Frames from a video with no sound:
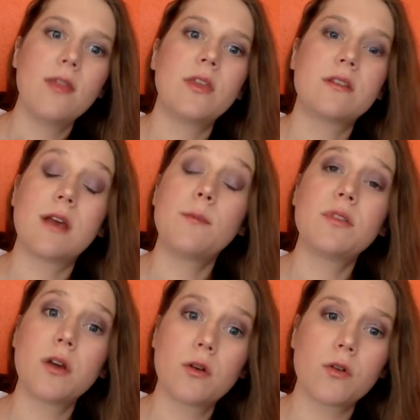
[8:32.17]
the
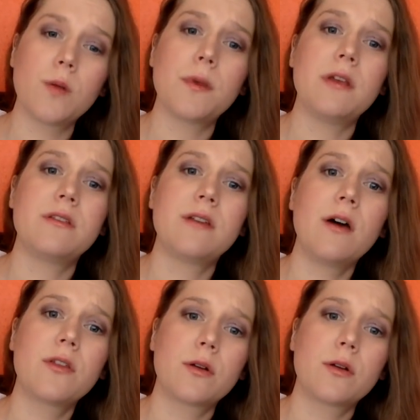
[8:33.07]
Samsung Group is South